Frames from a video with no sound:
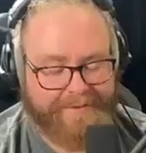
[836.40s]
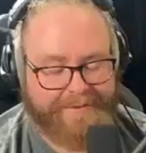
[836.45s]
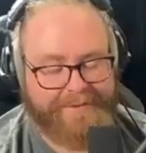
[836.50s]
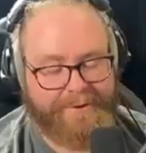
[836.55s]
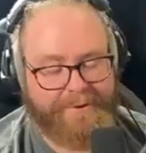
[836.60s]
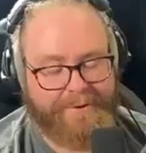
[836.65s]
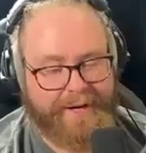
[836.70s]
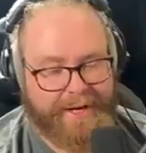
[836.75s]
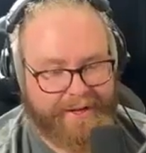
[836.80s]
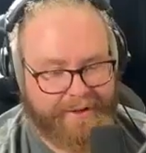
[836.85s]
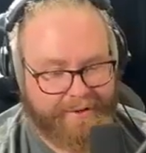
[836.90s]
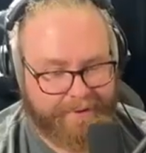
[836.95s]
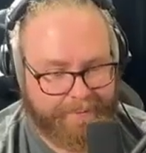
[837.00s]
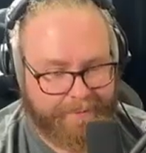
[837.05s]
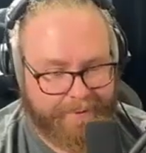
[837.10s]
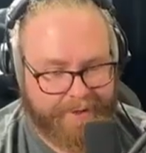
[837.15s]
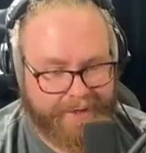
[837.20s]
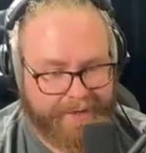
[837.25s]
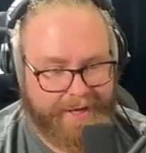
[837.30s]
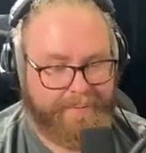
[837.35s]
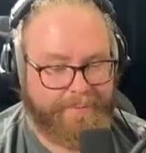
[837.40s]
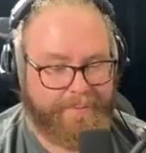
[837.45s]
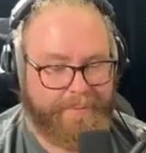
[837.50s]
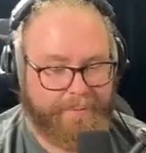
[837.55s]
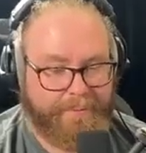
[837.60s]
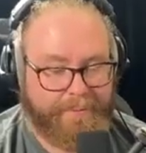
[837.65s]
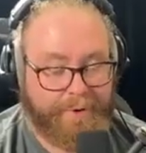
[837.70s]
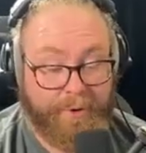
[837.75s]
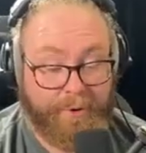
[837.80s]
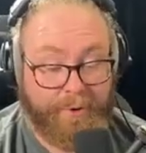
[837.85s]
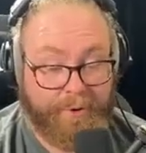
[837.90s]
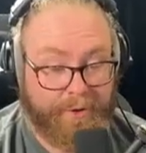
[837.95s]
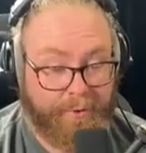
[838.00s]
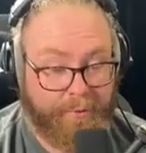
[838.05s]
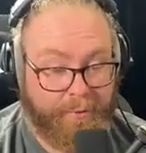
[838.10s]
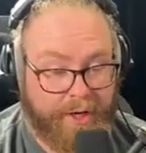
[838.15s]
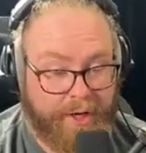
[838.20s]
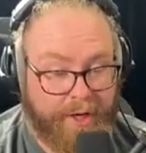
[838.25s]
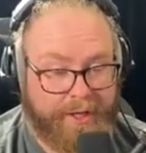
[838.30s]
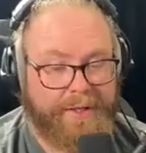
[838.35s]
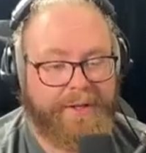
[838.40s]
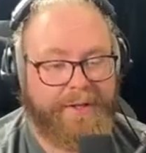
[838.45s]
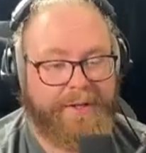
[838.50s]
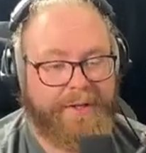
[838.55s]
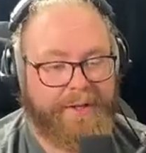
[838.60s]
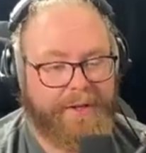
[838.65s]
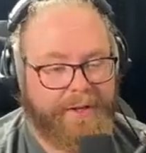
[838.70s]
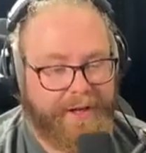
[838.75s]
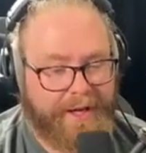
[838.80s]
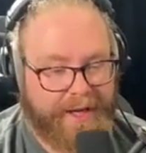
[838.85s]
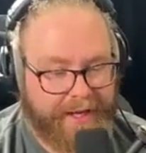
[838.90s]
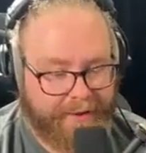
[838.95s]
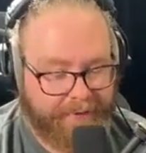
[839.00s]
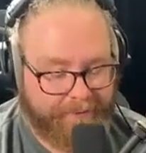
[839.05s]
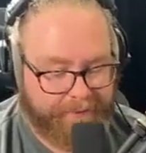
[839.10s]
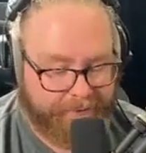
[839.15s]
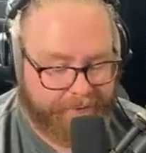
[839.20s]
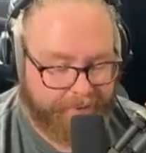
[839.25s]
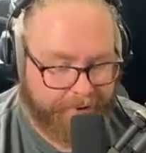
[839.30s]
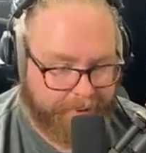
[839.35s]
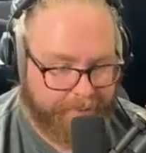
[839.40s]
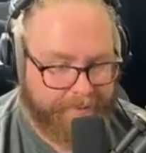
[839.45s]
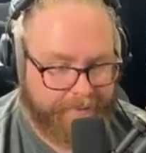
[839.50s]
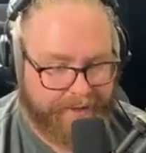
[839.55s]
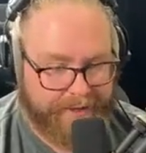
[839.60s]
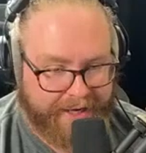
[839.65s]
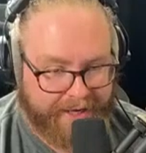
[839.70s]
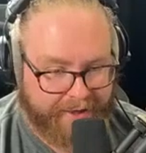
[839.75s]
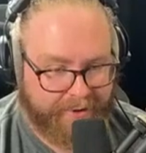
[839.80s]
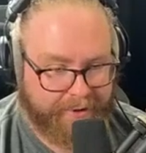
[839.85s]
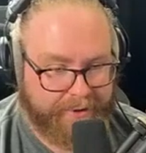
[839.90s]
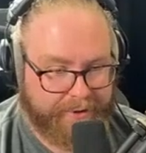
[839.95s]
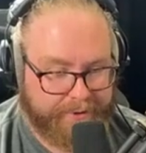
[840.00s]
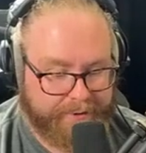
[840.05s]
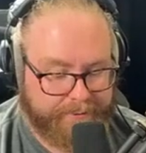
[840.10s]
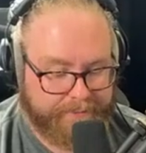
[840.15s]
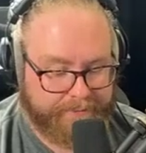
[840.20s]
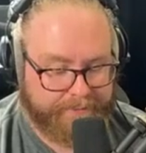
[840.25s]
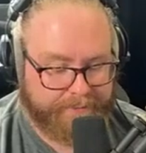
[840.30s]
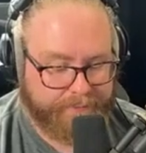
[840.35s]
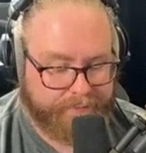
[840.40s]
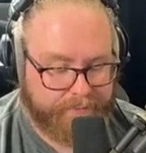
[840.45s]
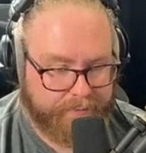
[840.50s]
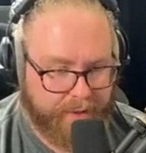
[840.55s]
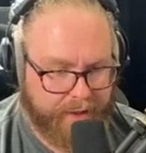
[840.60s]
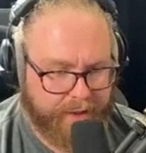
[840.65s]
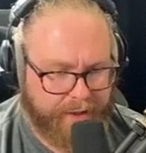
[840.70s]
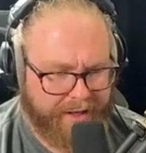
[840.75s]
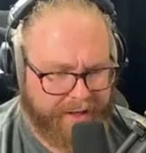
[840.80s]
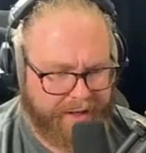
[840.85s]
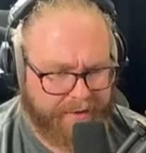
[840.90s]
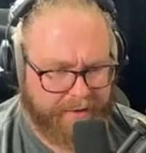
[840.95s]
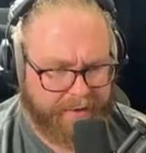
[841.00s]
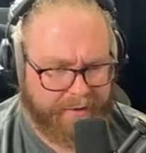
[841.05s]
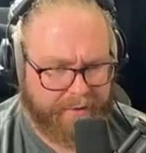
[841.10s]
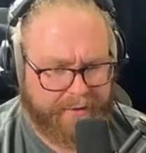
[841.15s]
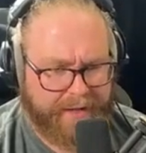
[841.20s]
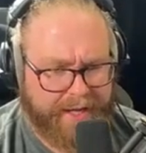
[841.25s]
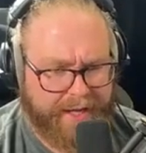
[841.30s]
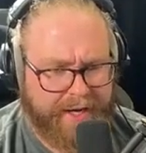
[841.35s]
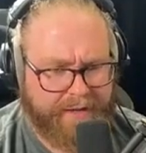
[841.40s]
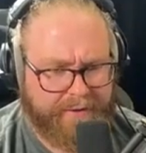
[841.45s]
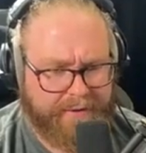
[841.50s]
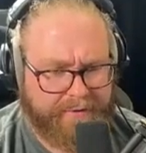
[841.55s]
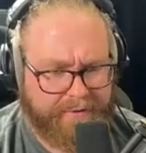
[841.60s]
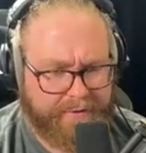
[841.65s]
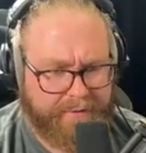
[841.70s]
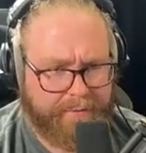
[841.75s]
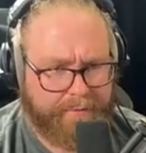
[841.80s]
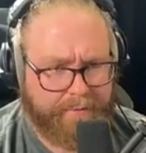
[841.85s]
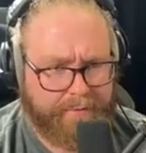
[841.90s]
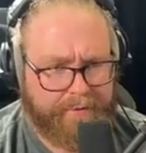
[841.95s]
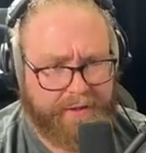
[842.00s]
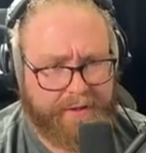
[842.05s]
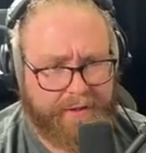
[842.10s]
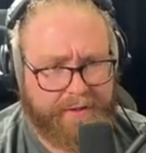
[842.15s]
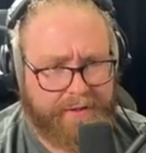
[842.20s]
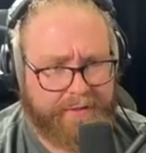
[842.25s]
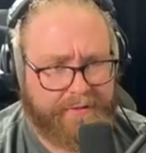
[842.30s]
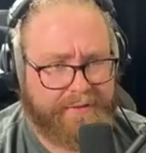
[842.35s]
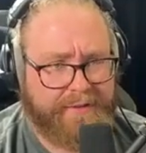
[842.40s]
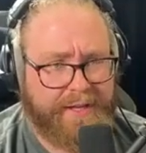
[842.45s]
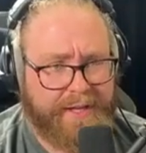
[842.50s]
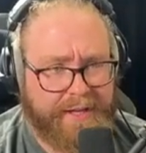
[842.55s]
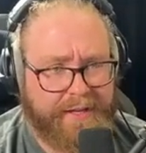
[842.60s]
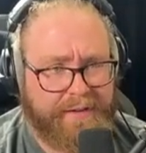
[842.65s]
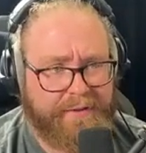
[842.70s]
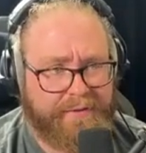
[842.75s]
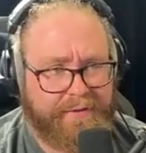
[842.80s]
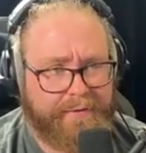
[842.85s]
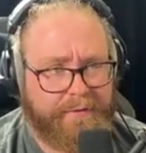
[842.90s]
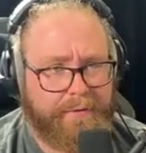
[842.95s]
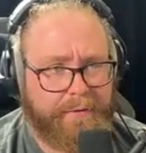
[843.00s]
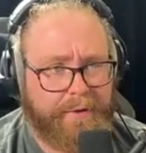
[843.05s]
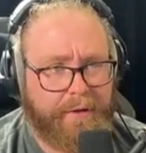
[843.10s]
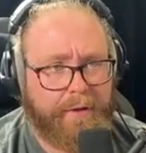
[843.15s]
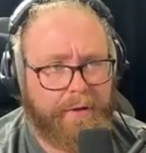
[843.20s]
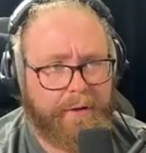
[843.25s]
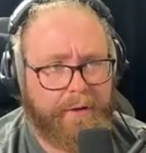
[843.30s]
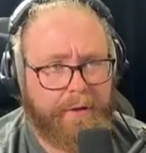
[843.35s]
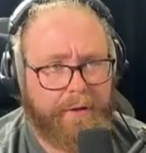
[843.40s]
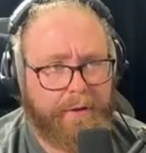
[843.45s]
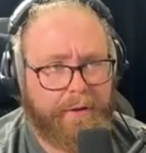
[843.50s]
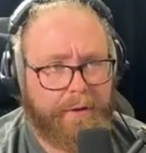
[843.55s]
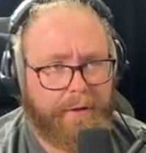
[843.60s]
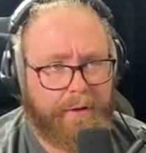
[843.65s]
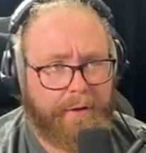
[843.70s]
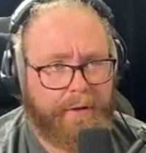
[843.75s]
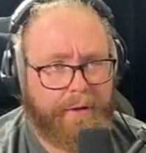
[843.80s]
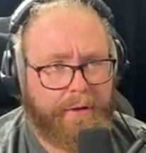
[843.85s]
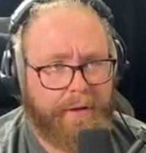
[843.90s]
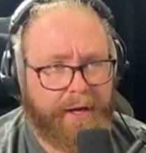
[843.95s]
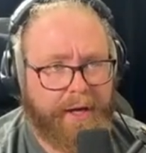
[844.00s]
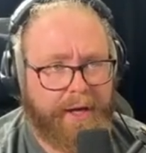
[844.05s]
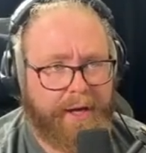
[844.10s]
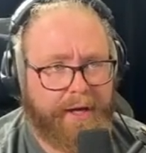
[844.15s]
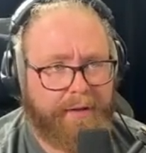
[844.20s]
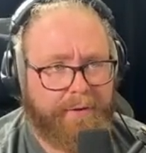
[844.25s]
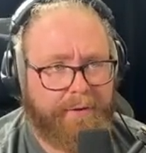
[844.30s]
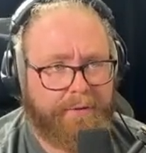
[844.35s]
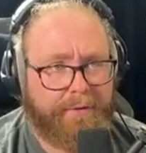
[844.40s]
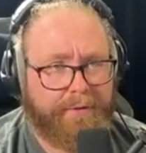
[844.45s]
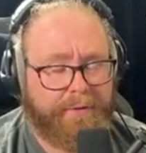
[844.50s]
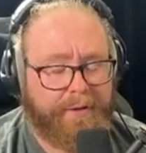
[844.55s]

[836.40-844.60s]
So health became priority one. And from that on, that is till this day is health